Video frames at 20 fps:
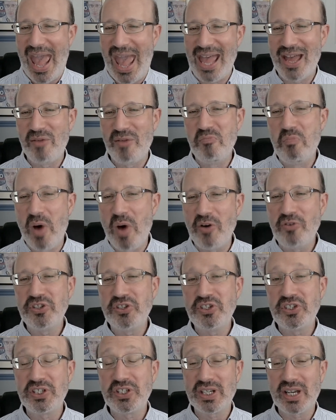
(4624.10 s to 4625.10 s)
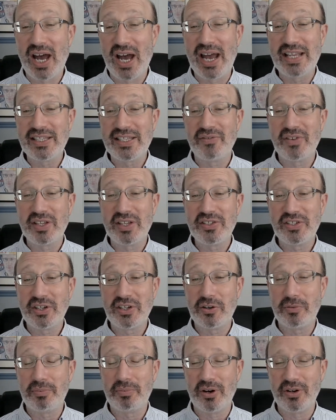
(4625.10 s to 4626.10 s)
most kinds of
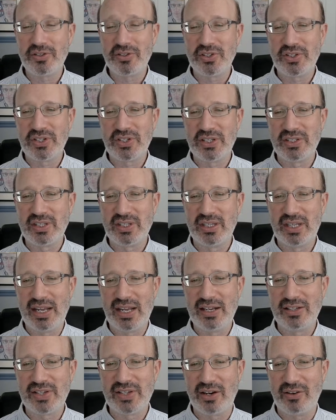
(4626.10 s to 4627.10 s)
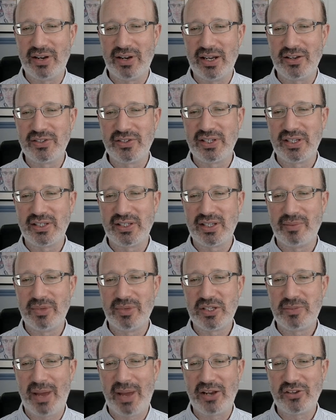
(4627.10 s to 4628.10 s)
considered purchases in the data center ecosystem,
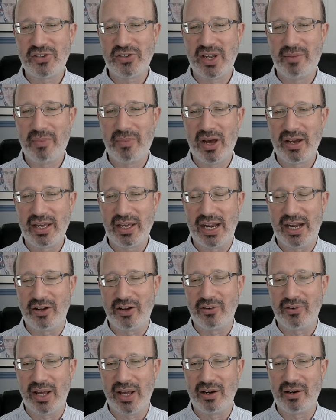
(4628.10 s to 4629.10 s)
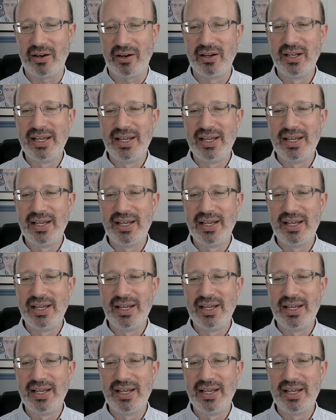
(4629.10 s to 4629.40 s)
especially among an integrator,